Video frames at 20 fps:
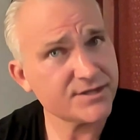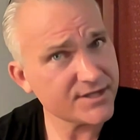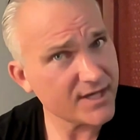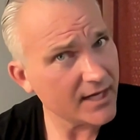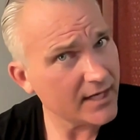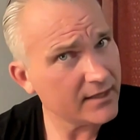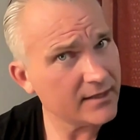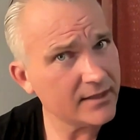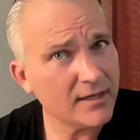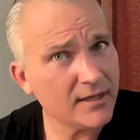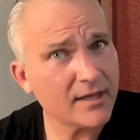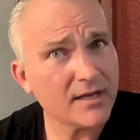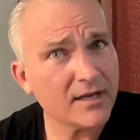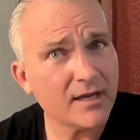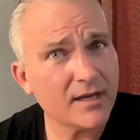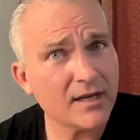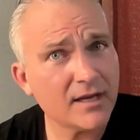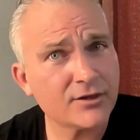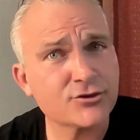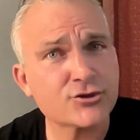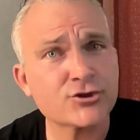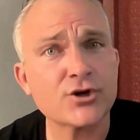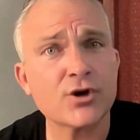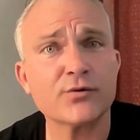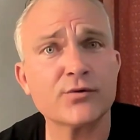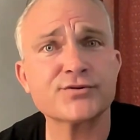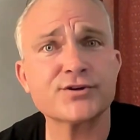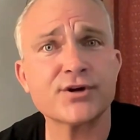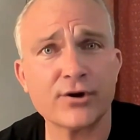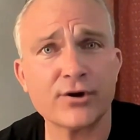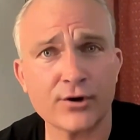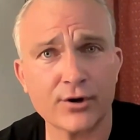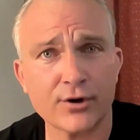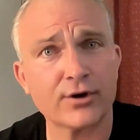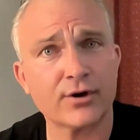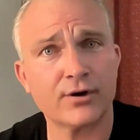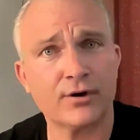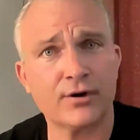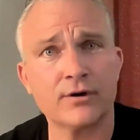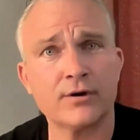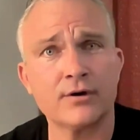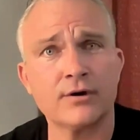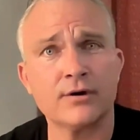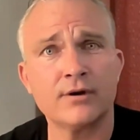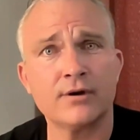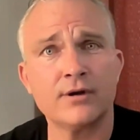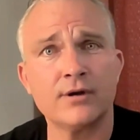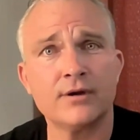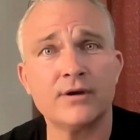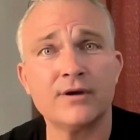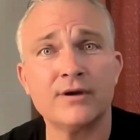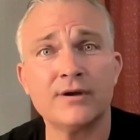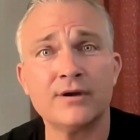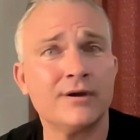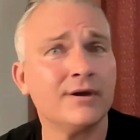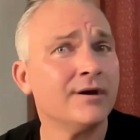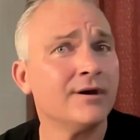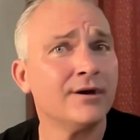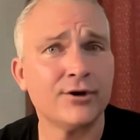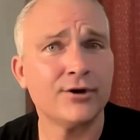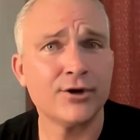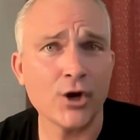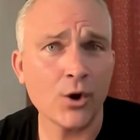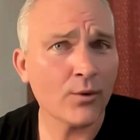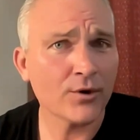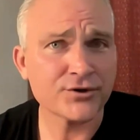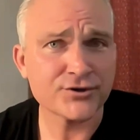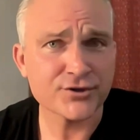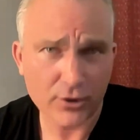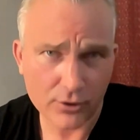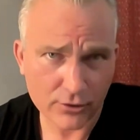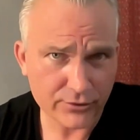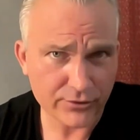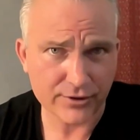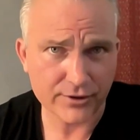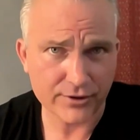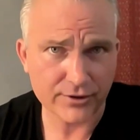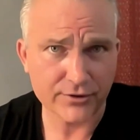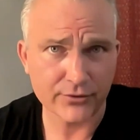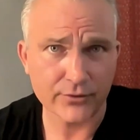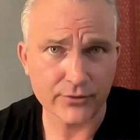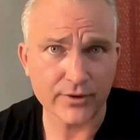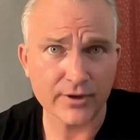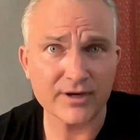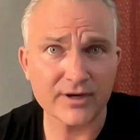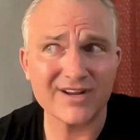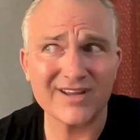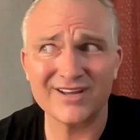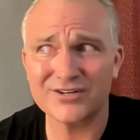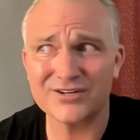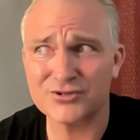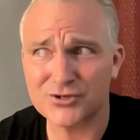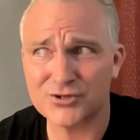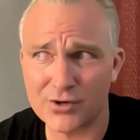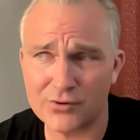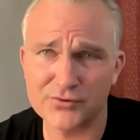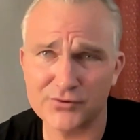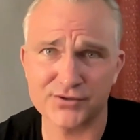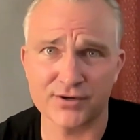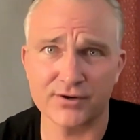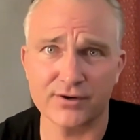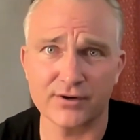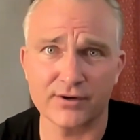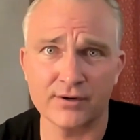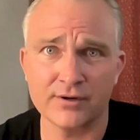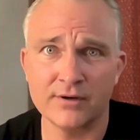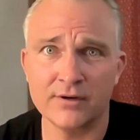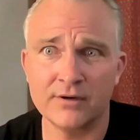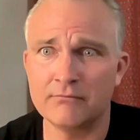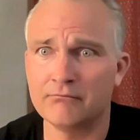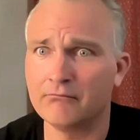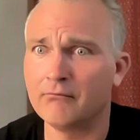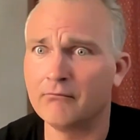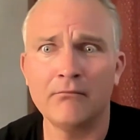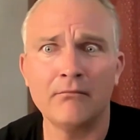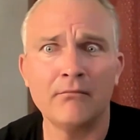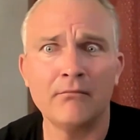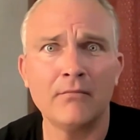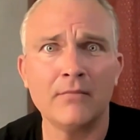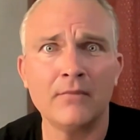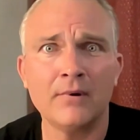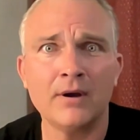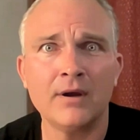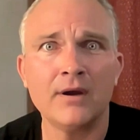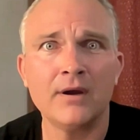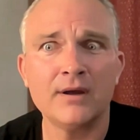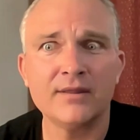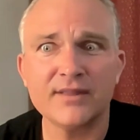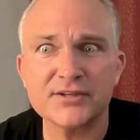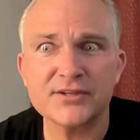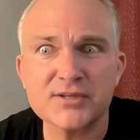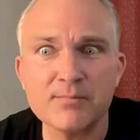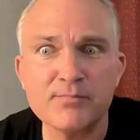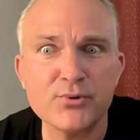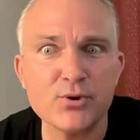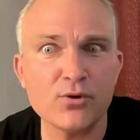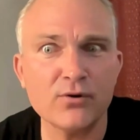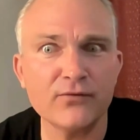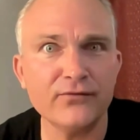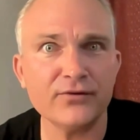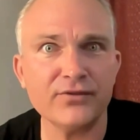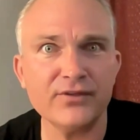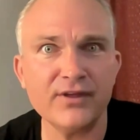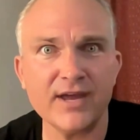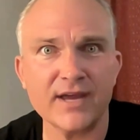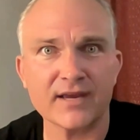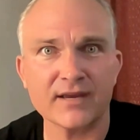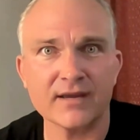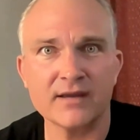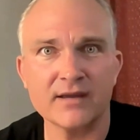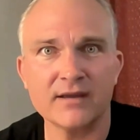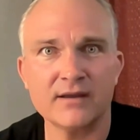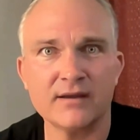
said it chose her. No one told her to do it. It chose her. That's a beautiful thing.